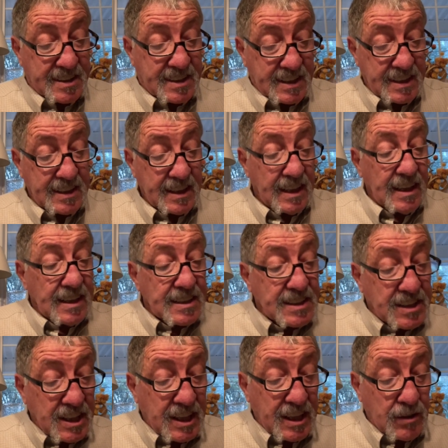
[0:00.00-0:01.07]
see what
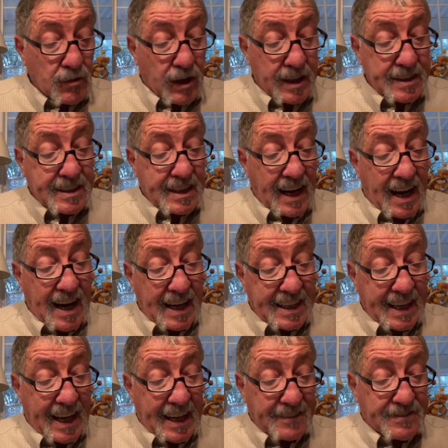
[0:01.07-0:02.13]
God
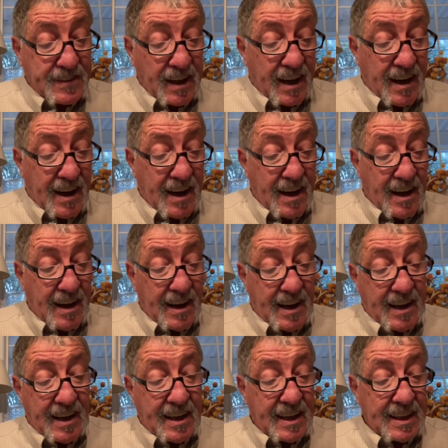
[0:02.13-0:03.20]
hath
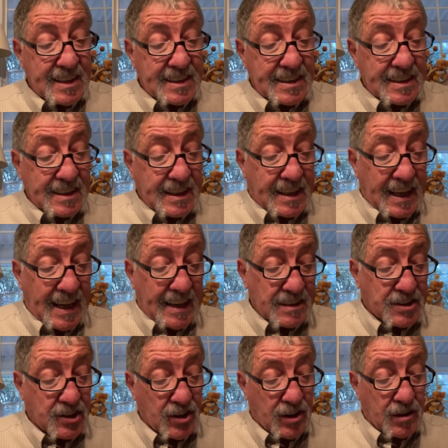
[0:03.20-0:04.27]
done.
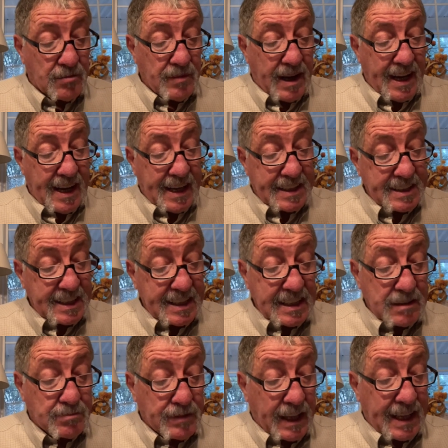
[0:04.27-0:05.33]
Count your many
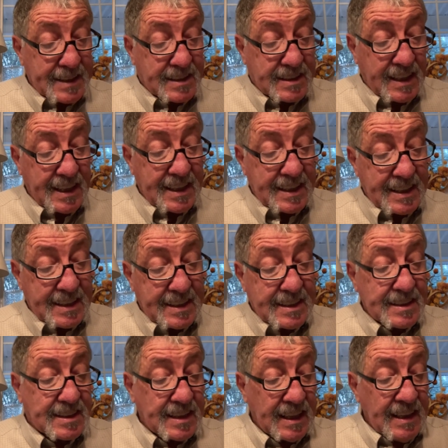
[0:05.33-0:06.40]

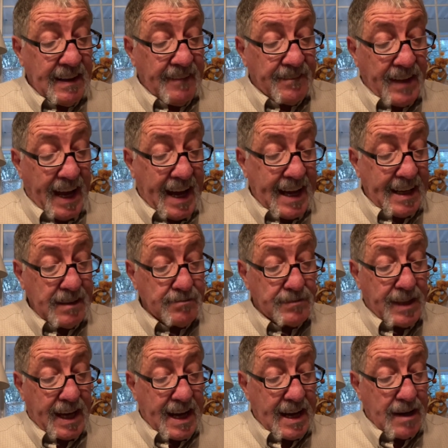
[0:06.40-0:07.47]
blessings, name
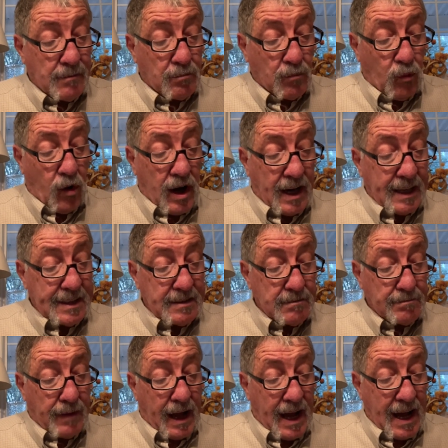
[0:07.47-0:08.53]
them one
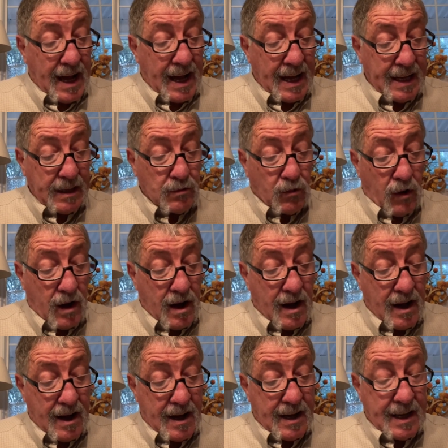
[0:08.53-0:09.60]
by
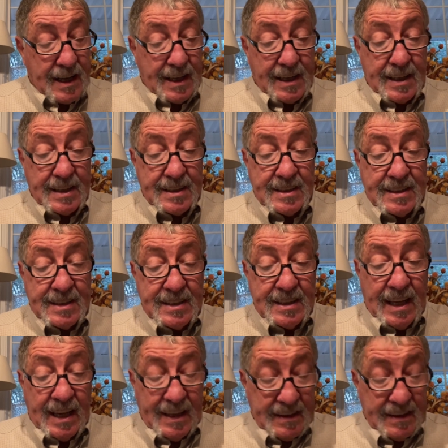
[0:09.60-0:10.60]
one.